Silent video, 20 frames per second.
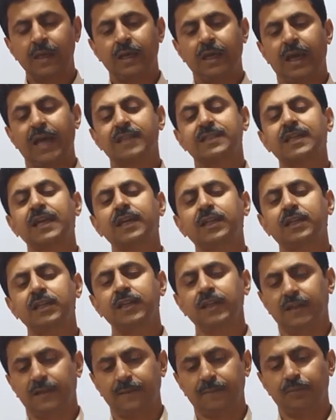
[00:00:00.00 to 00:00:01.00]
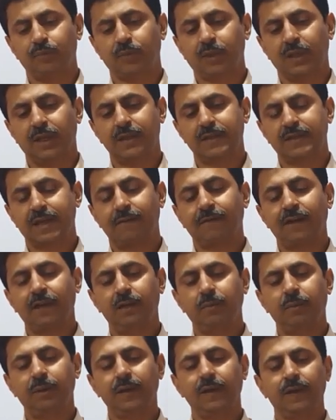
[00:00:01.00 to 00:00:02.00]
SIT is
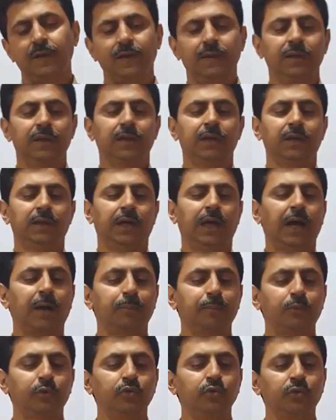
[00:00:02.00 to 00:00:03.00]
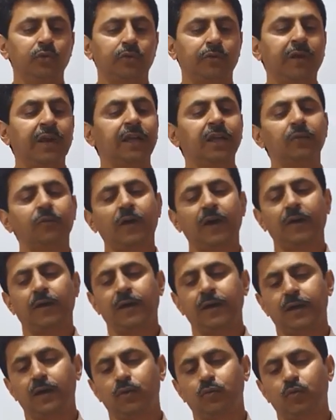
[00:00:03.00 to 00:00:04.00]
available up to
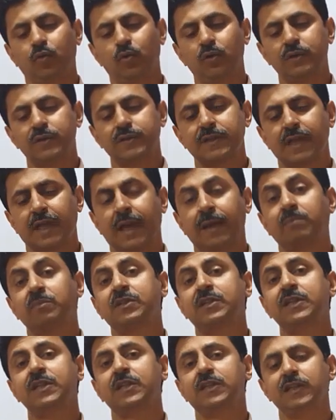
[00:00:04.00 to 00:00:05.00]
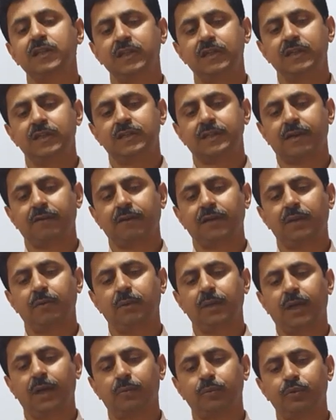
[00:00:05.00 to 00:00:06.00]
2500 volts. MCT is
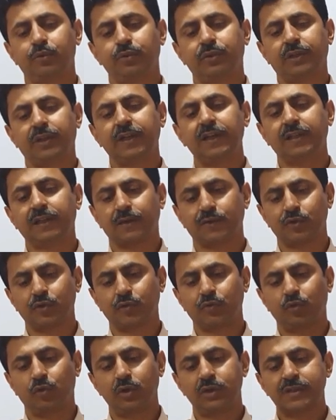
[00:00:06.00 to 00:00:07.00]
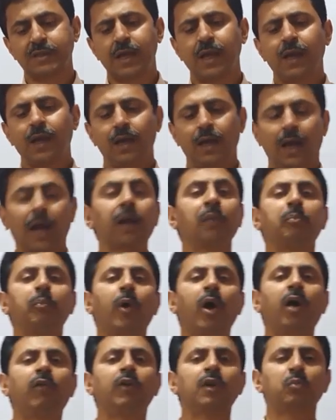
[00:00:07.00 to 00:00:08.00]
available up to 3000 volts. And
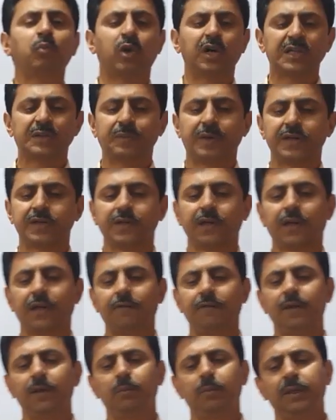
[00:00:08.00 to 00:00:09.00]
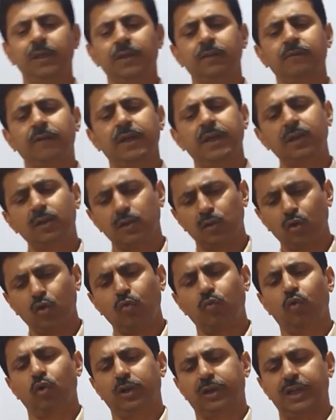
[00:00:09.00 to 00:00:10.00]
power MOSFETs are available in very low
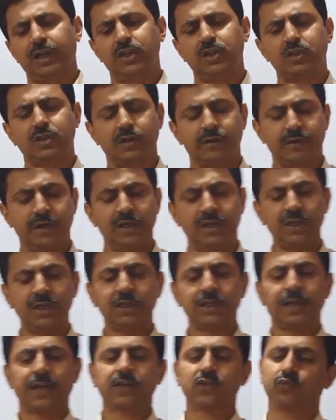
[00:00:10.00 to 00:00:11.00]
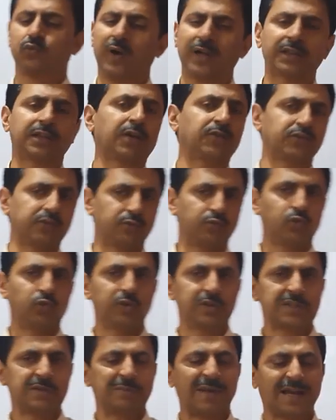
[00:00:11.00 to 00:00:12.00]
voltage rating, that is 1000
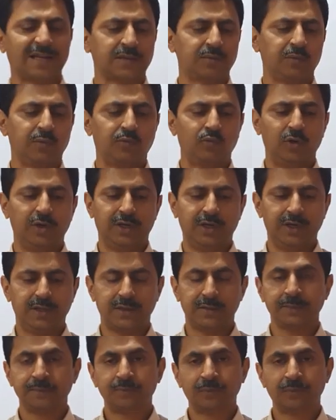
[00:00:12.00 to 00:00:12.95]
volts, maximum voltage.